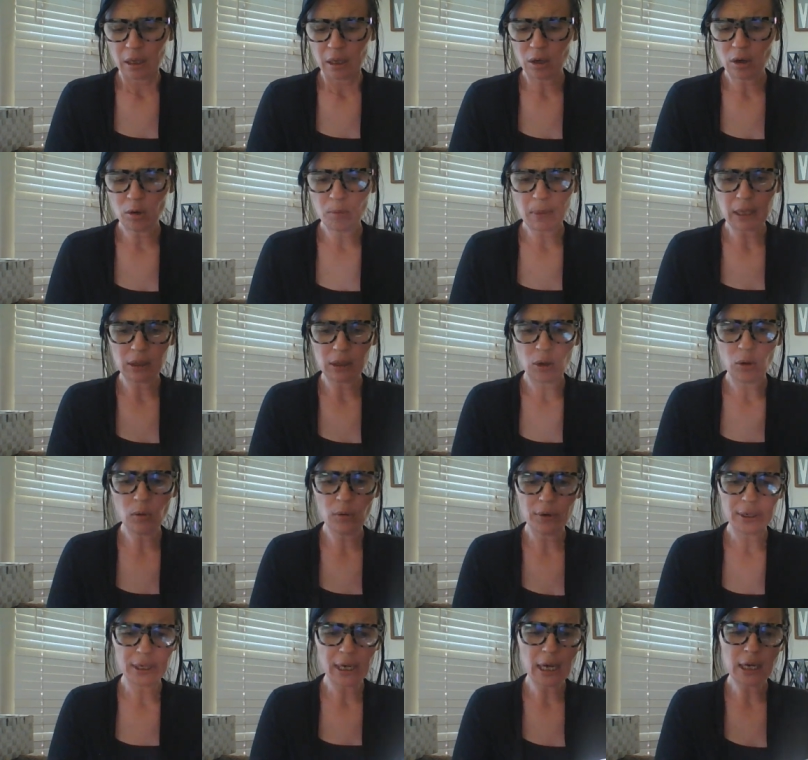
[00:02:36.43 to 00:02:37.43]
Oh my
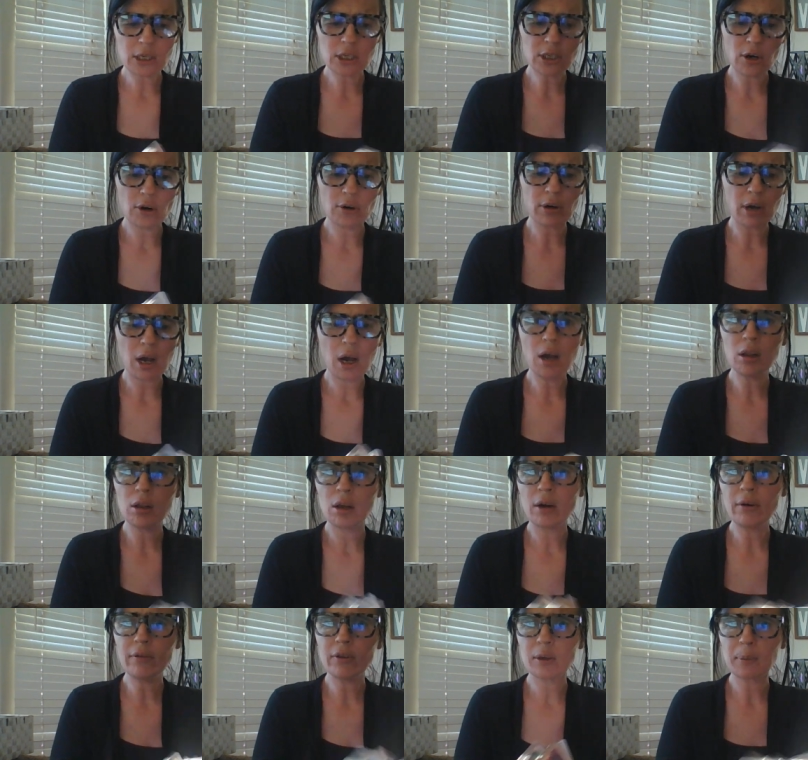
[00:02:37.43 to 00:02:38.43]
lord, I just heard all
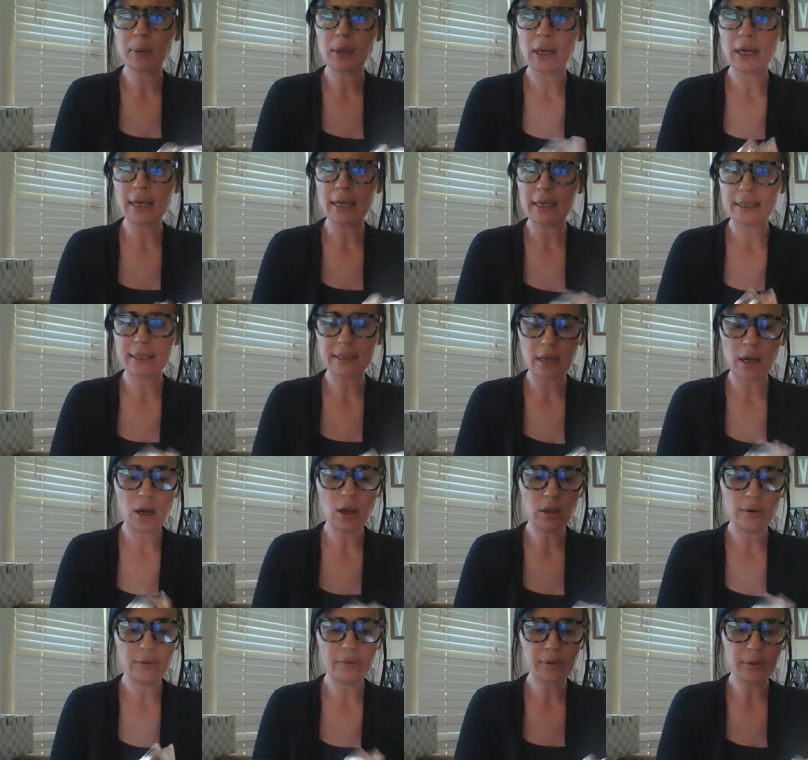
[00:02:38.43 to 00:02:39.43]
over the place,
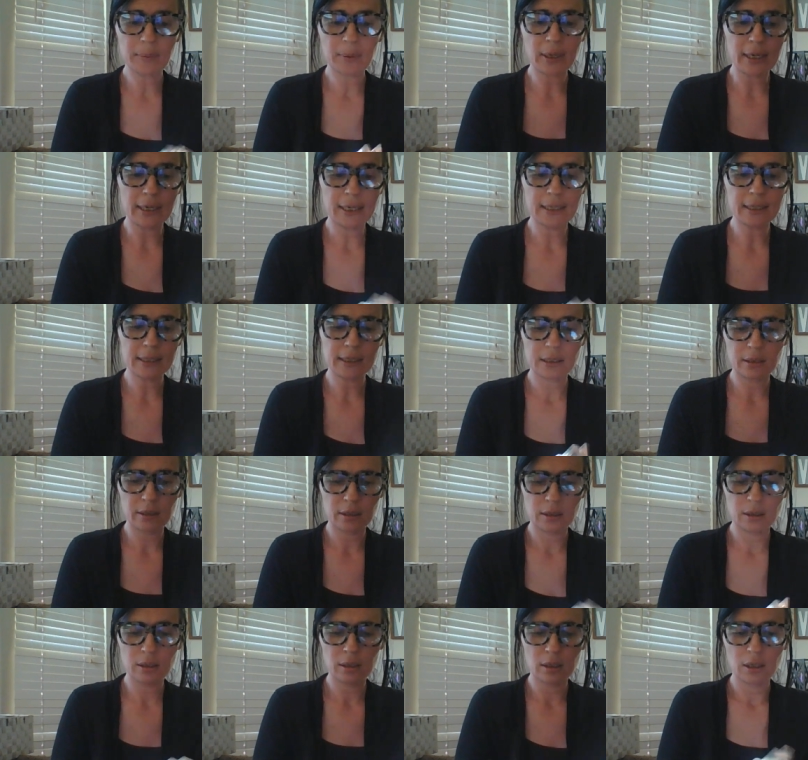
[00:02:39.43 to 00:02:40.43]
all over the place.
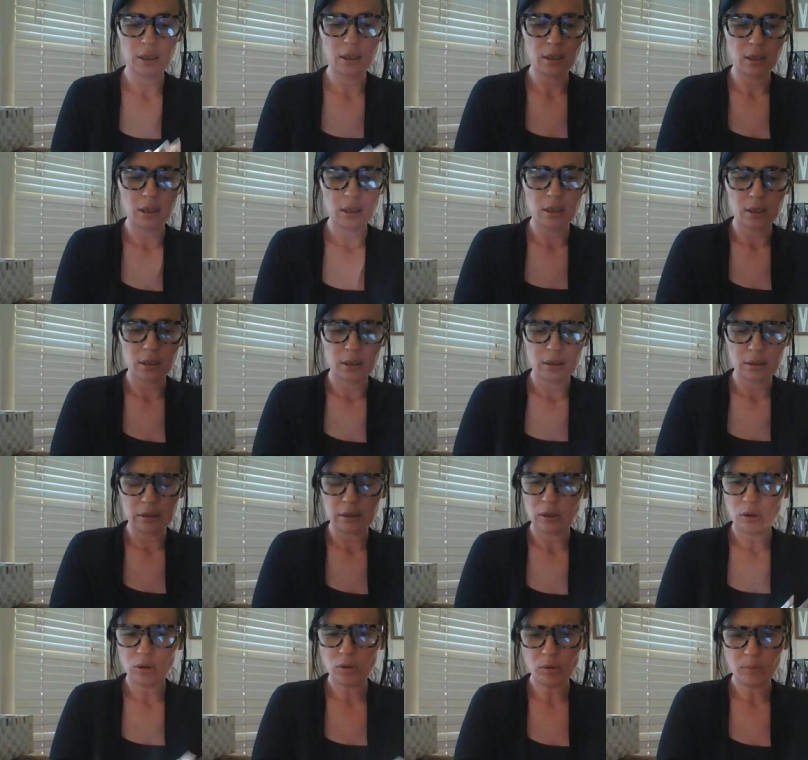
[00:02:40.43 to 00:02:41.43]

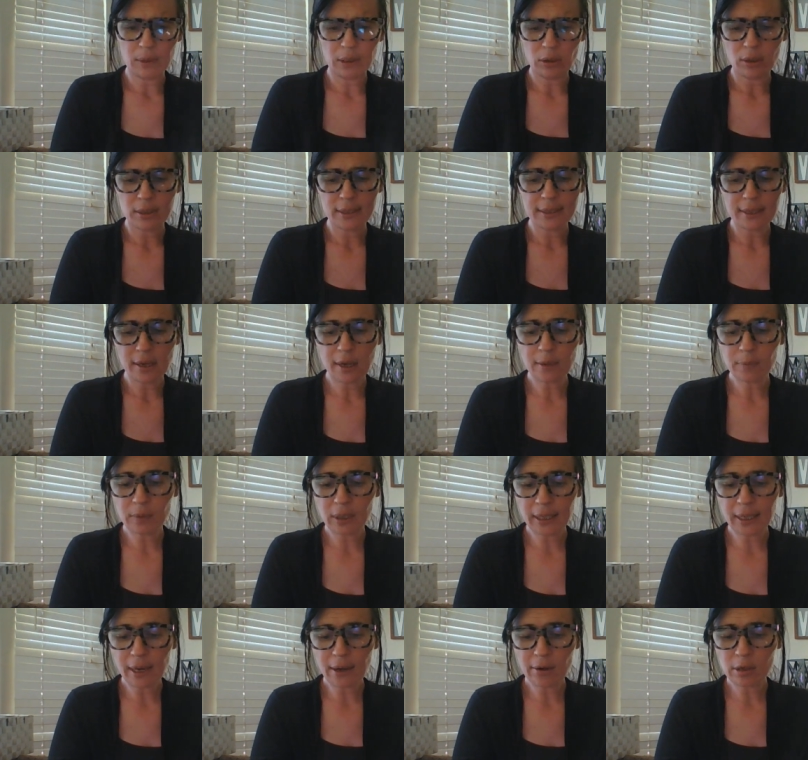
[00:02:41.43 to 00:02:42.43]
Oh my, some
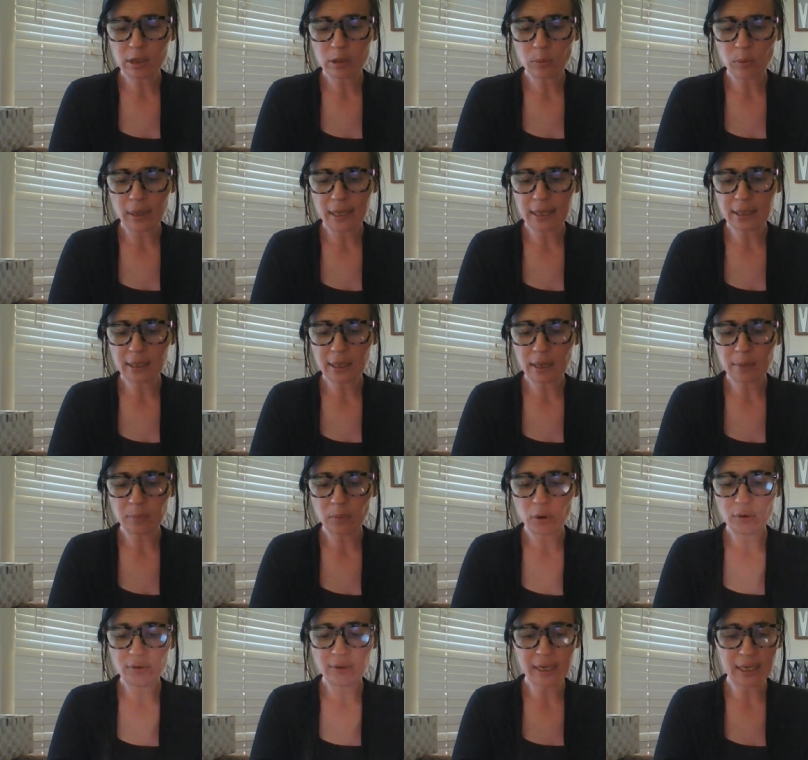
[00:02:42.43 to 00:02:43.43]
Leos will end up
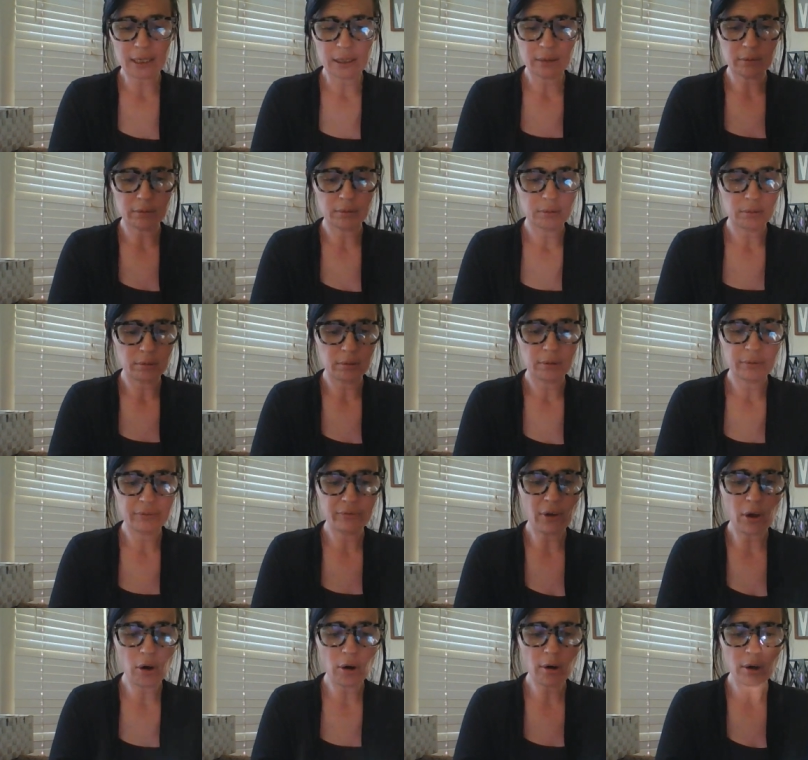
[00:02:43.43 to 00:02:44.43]
moving
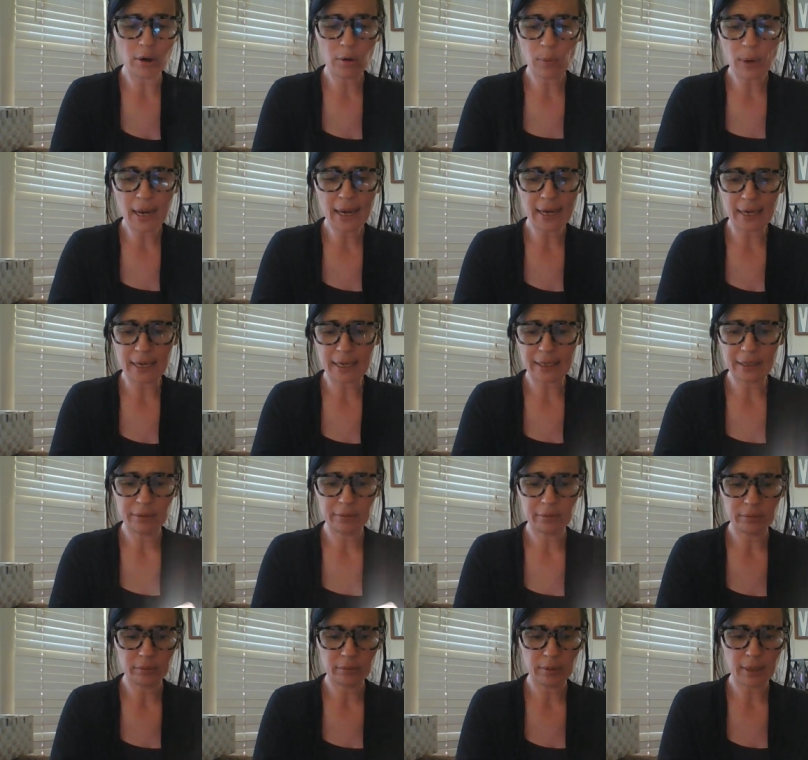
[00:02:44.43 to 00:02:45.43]
far away
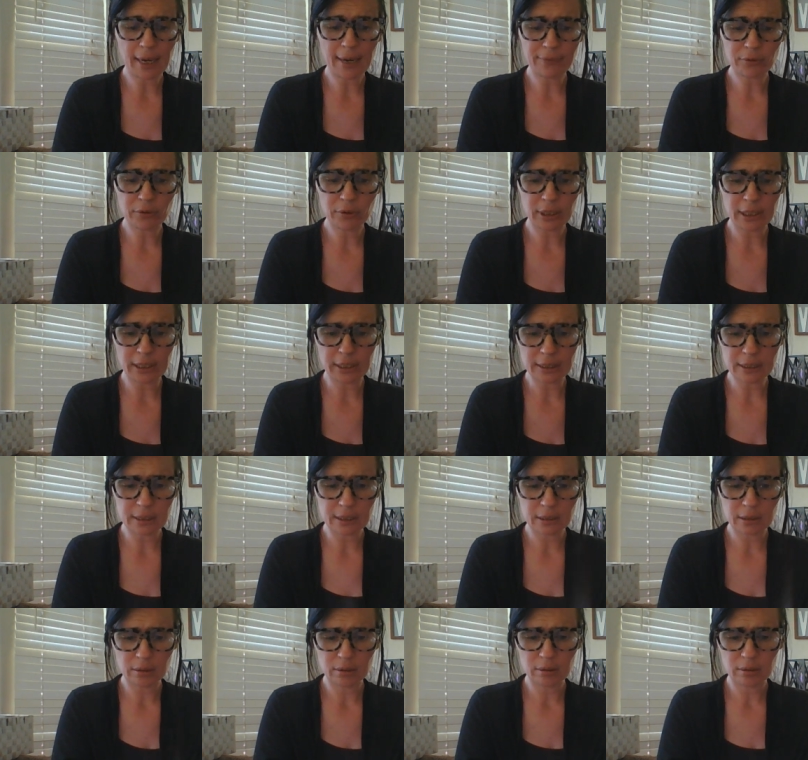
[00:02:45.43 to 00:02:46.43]
after
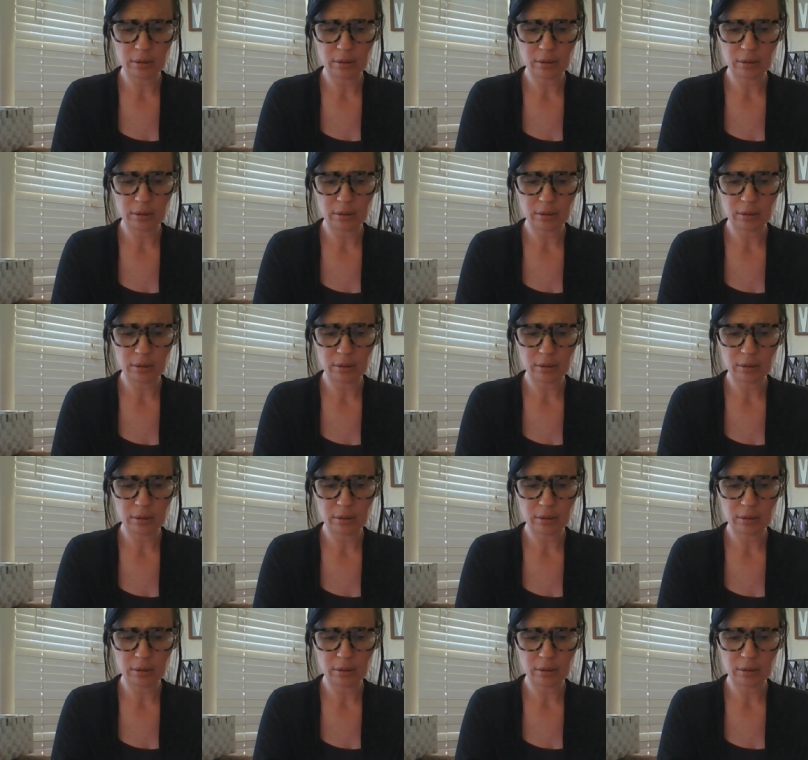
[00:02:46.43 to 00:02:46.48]
this.